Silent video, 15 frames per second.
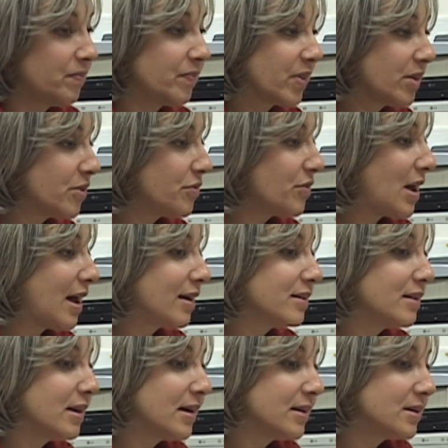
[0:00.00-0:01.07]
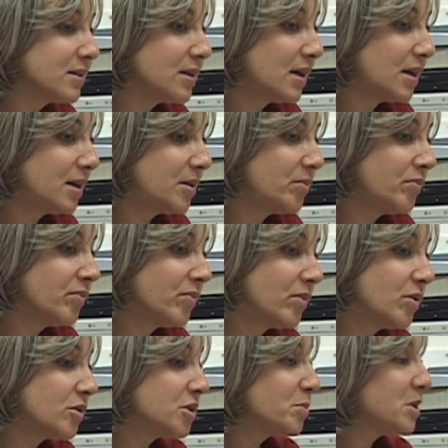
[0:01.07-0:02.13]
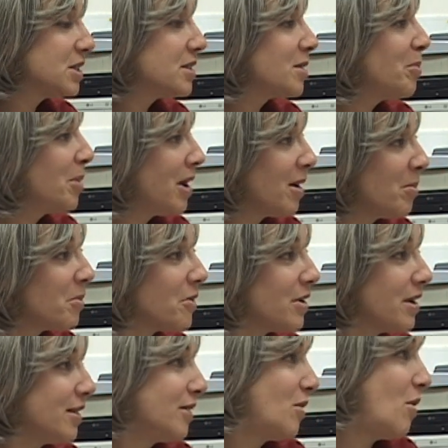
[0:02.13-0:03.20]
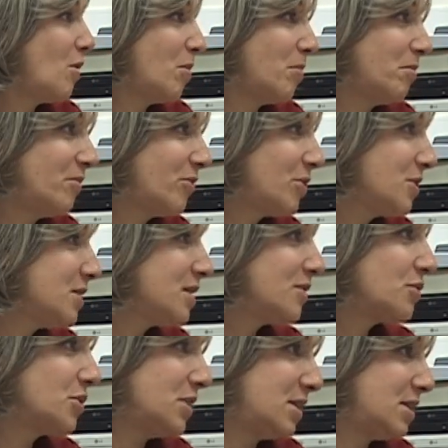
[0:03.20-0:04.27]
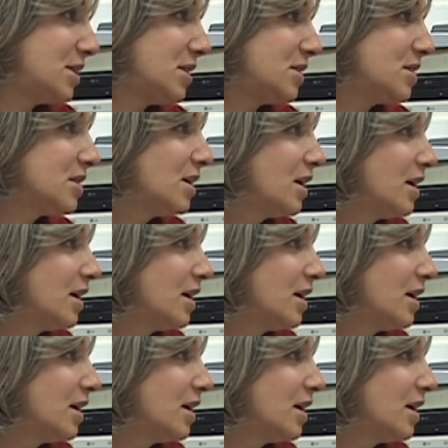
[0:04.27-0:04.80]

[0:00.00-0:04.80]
the fact that there's been some pampering in the home, for instance.